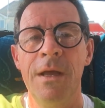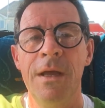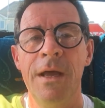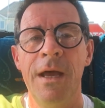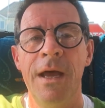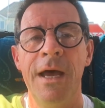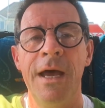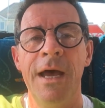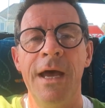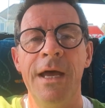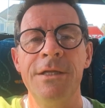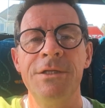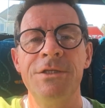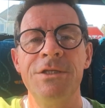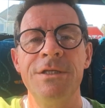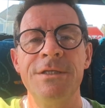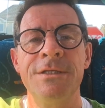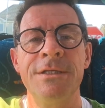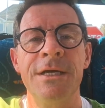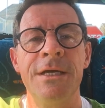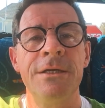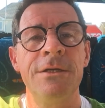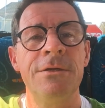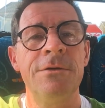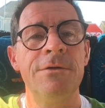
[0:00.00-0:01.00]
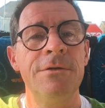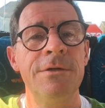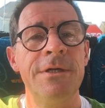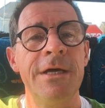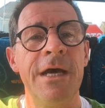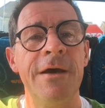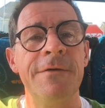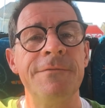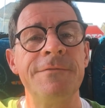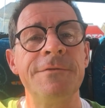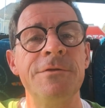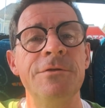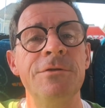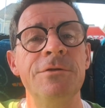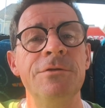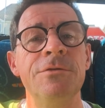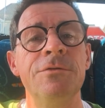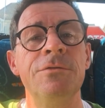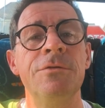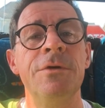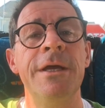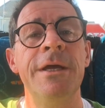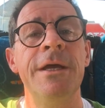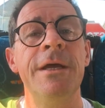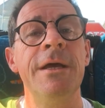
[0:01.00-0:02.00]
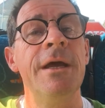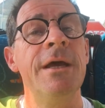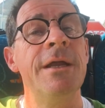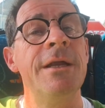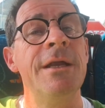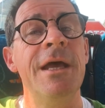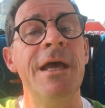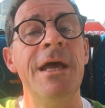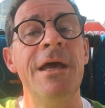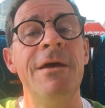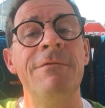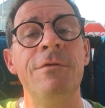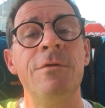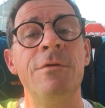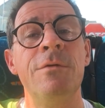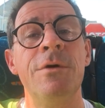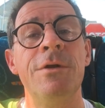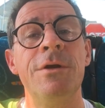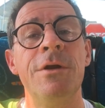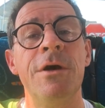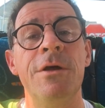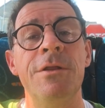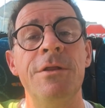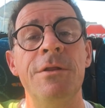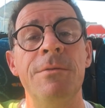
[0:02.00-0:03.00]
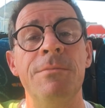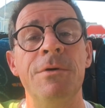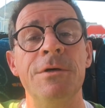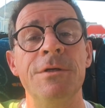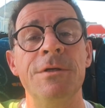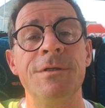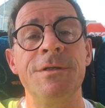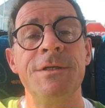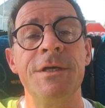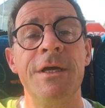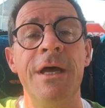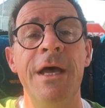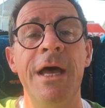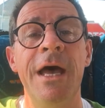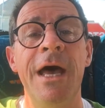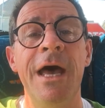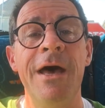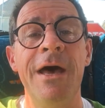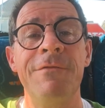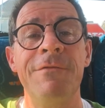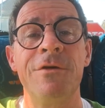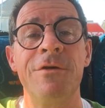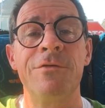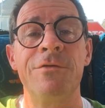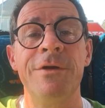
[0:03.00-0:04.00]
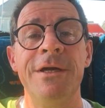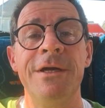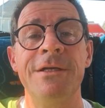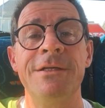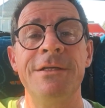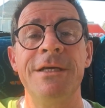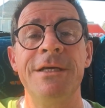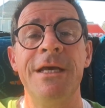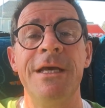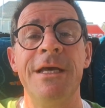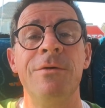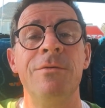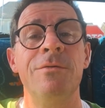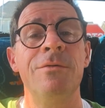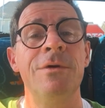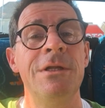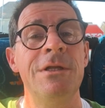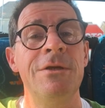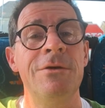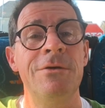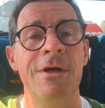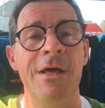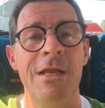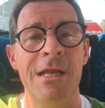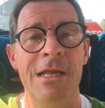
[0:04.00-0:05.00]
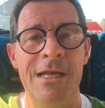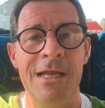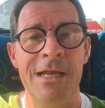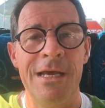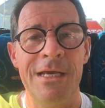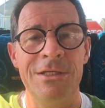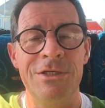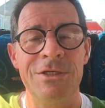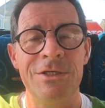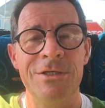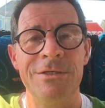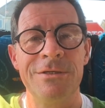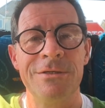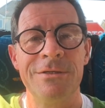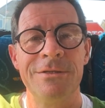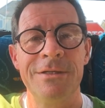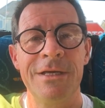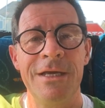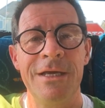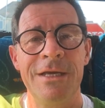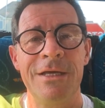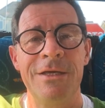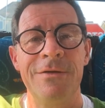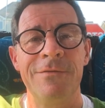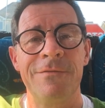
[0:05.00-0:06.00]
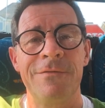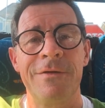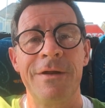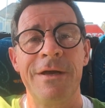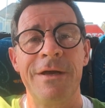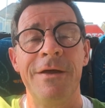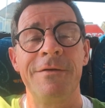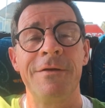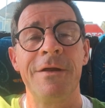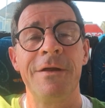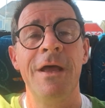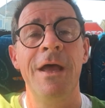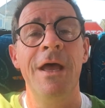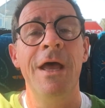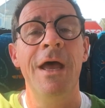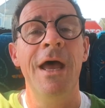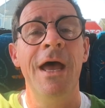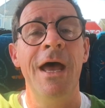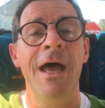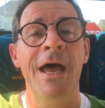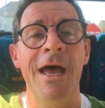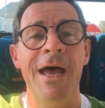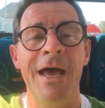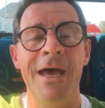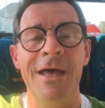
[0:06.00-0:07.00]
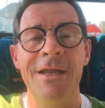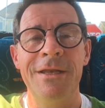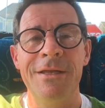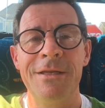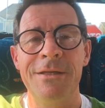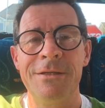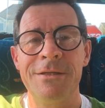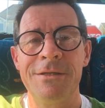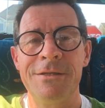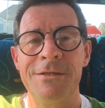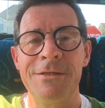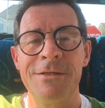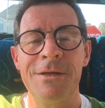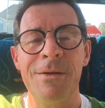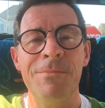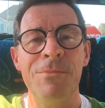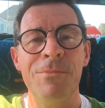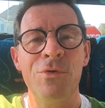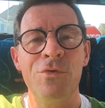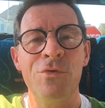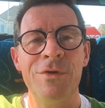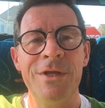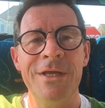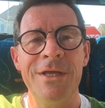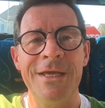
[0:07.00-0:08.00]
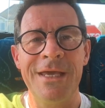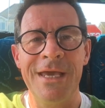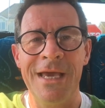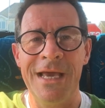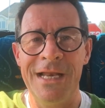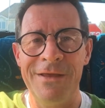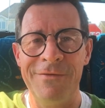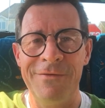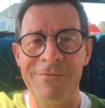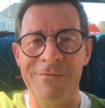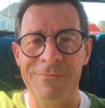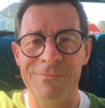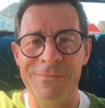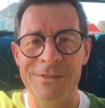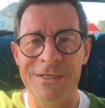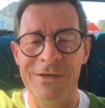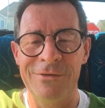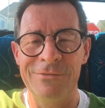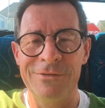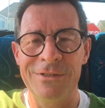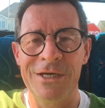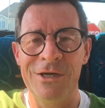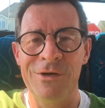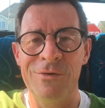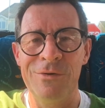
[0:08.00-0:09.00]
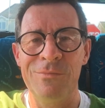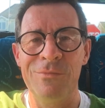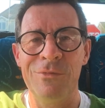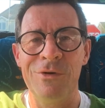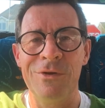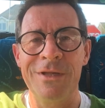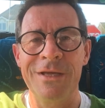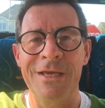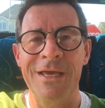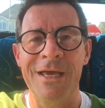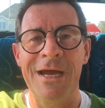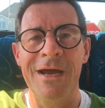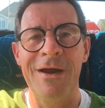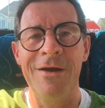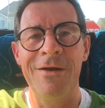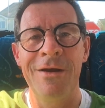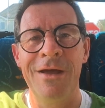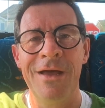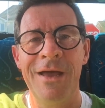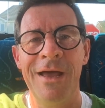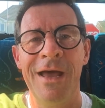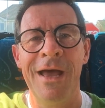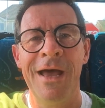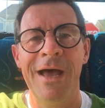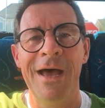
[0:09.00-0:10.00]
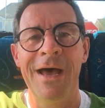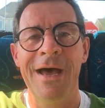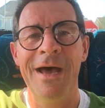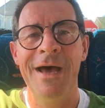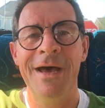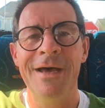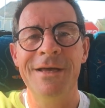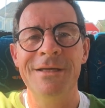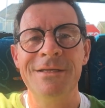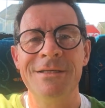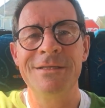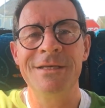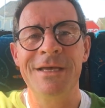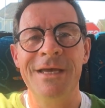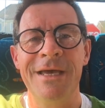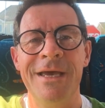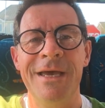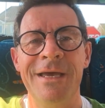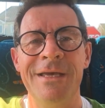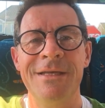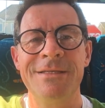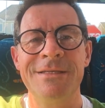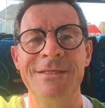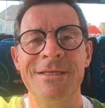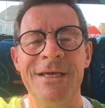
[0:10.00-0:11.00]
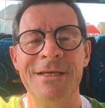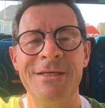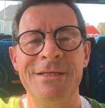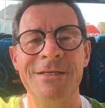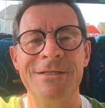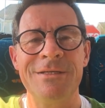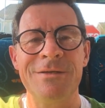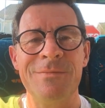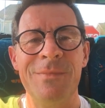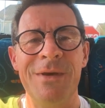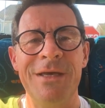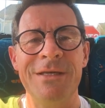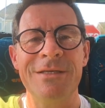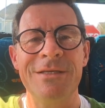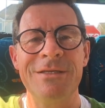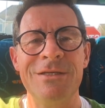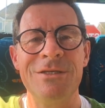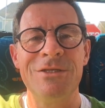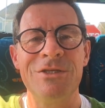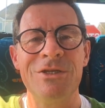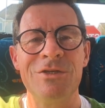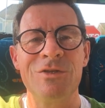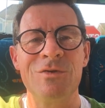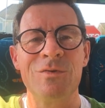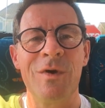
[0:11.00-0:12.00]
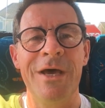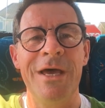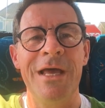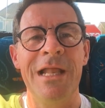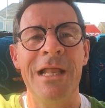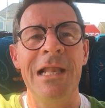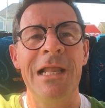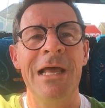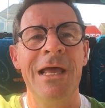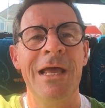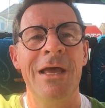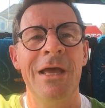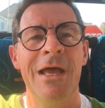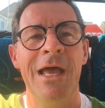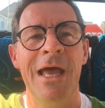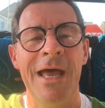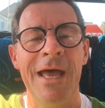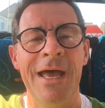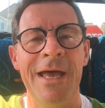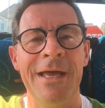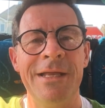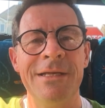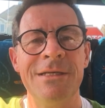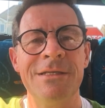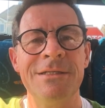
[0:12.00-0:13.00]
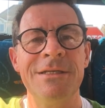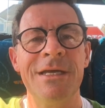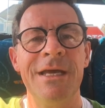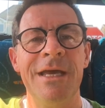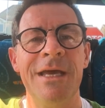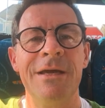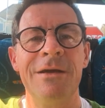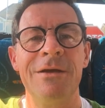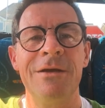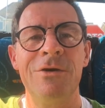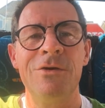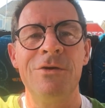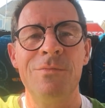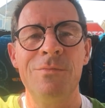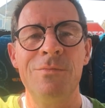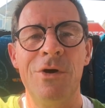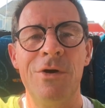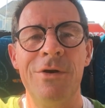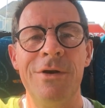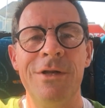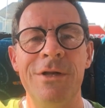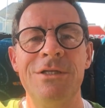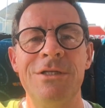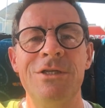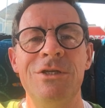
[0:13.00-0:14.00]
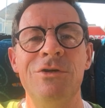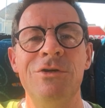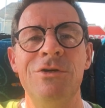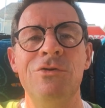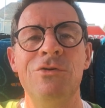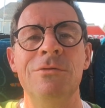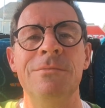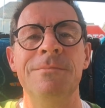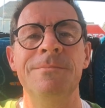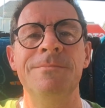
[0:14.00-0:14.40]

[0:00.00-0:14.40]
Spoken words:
And she said, good afternoon, Ray, and everyone on the bus. Have a great day. Well, you're a legend. Thank you for that. And Marie Kelly from downtown Mullingar has sent us a message as well. And good morning to you.